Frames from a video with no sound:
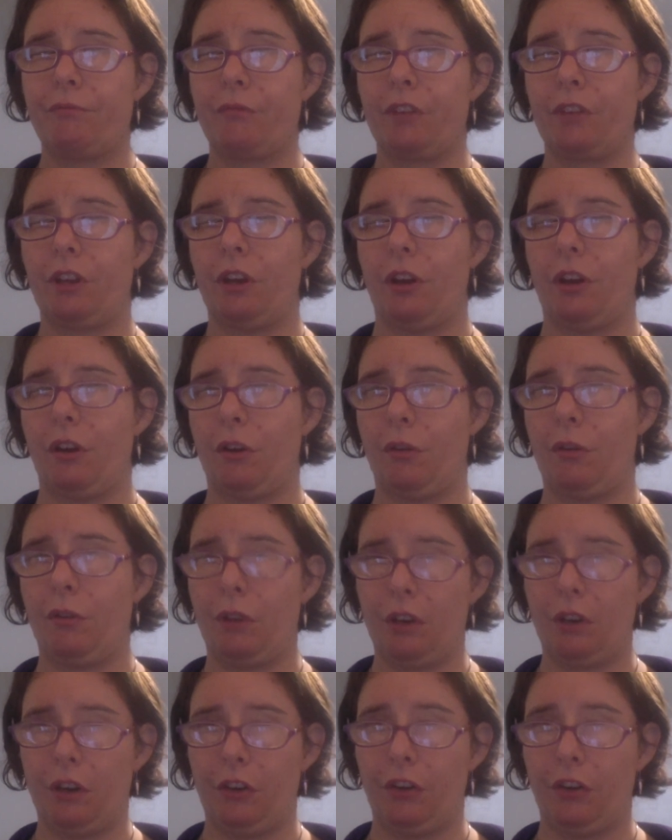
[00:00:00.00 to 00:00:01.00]
you know,
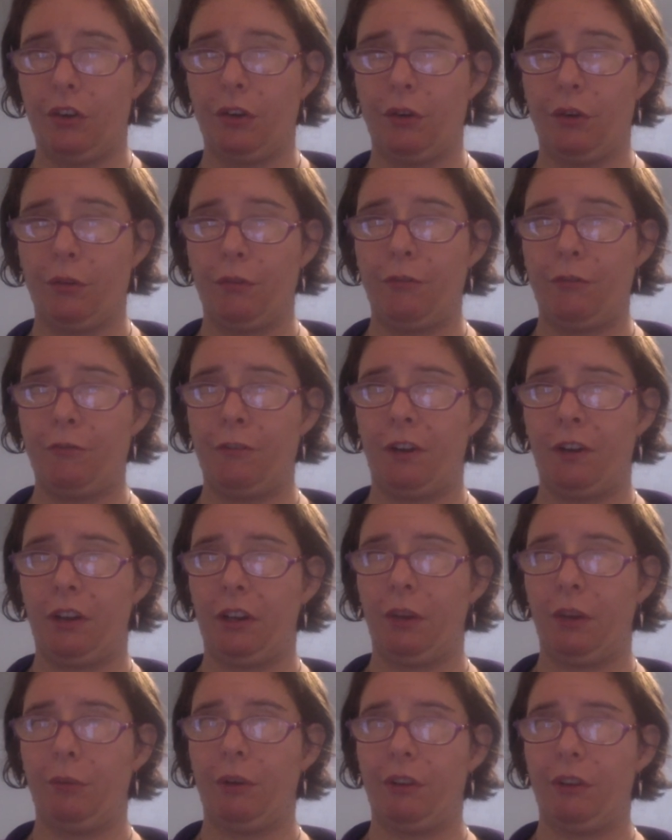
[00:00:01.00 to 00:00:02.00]
until
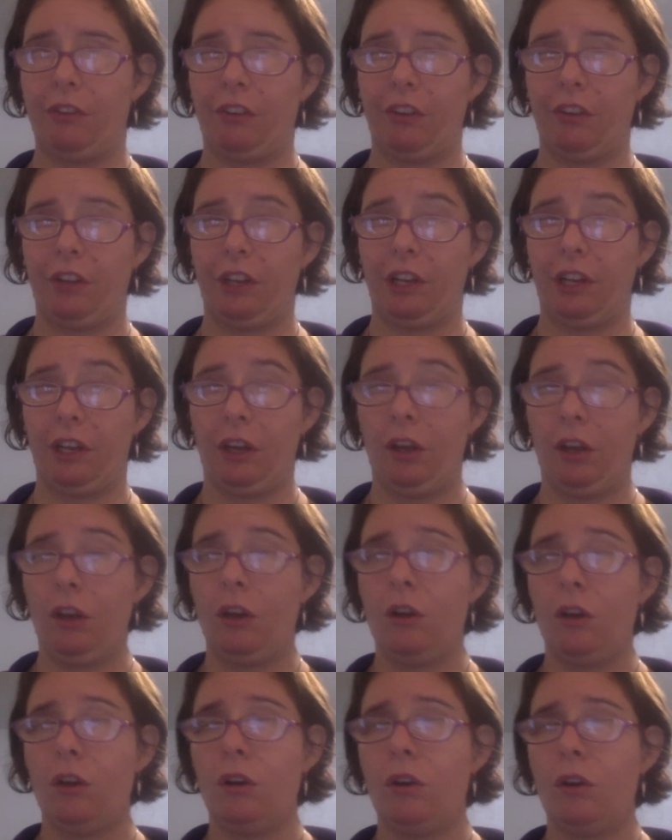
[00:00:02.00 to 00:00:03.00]
fairly recently,
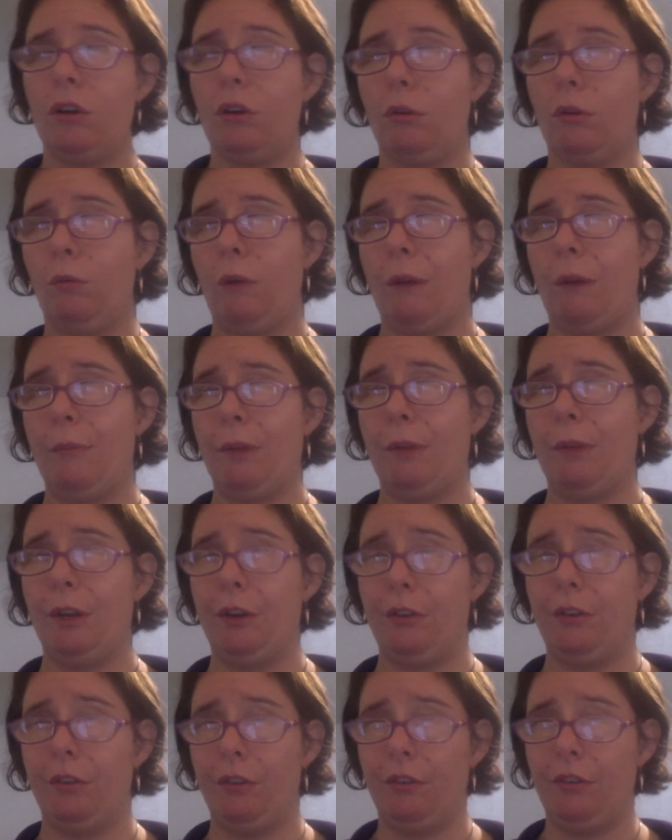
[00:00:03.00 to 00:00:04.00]

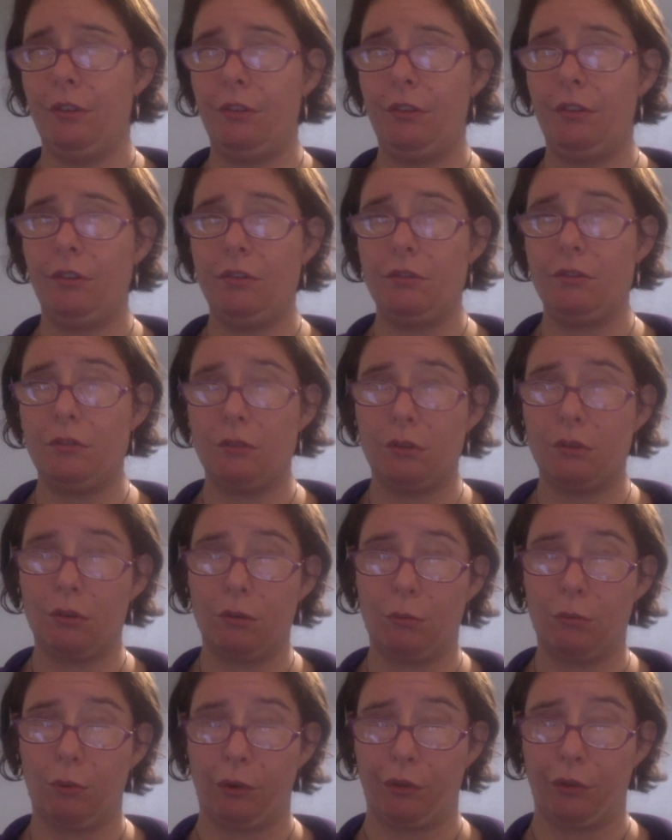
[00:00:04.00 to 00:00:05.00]
women
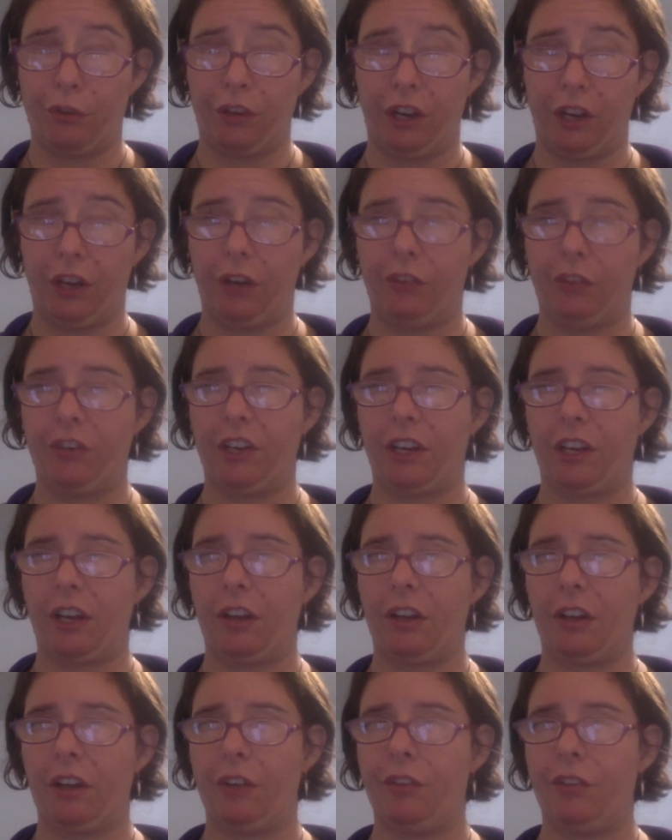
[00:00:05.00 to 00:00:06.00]
were seen as second
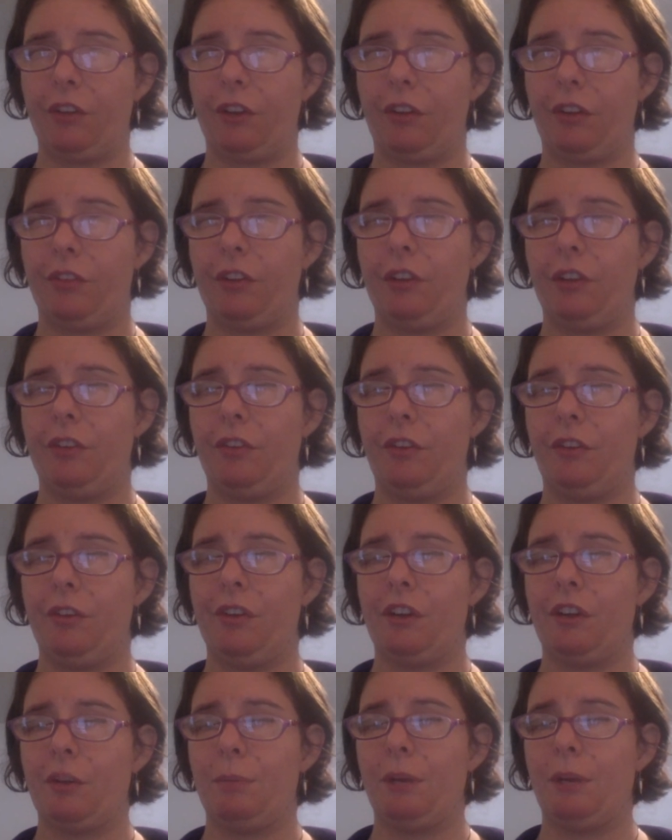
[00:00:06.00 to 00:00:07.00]
class citizens, and you
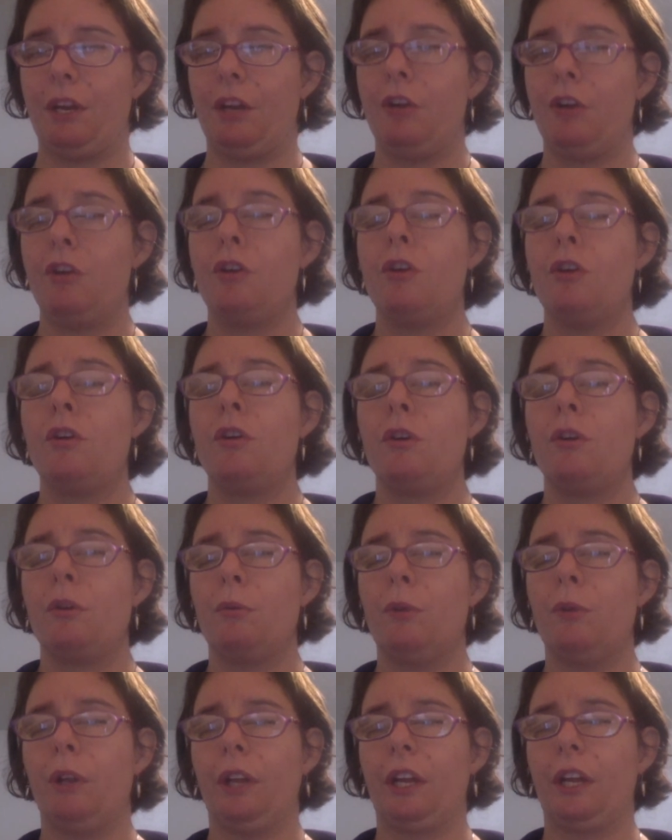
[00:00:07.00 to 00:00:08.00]
had to be
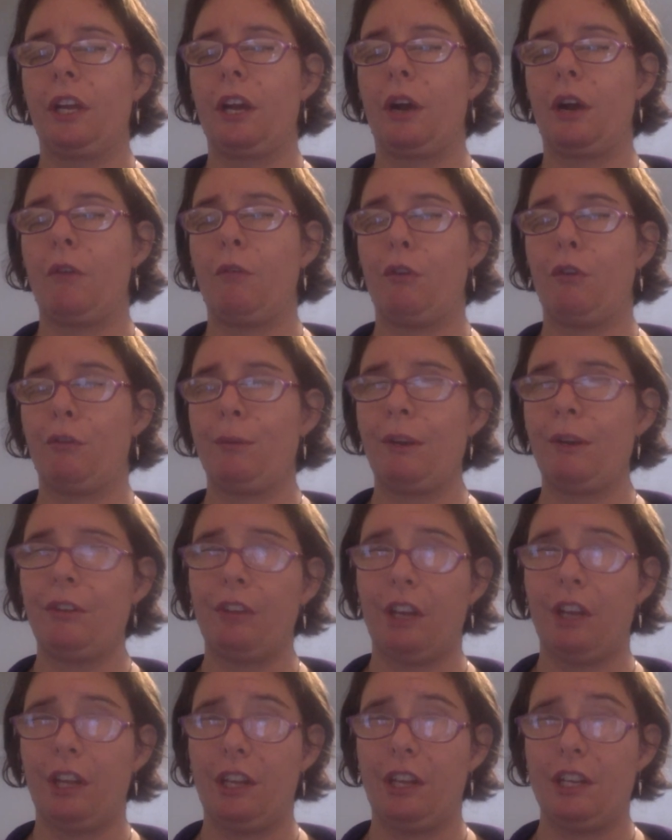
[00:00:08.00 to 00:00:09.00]
really careful,
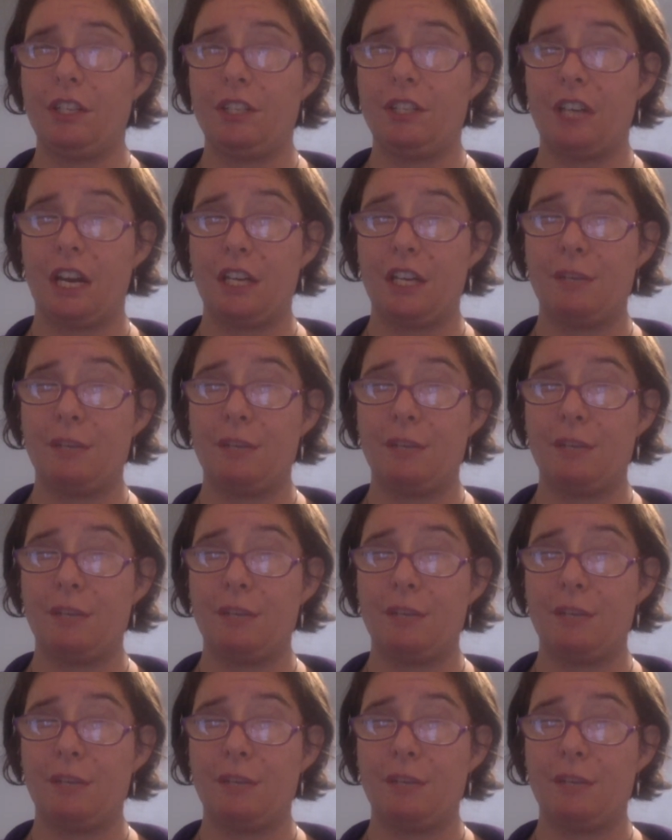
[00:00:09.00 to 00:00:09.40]
especially in these days